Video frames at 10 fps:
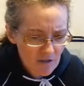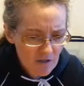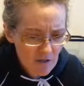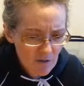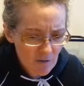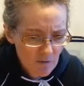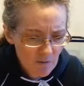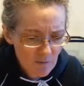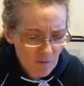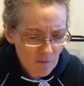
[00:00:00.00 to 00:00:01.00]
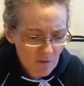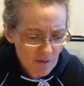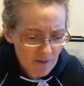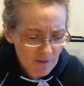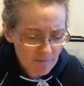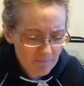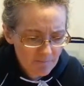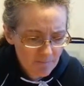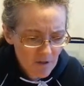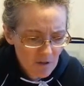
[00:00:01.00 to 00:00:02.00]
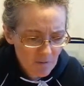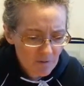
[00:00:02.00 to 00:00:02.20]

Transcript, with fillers: So, um, you know,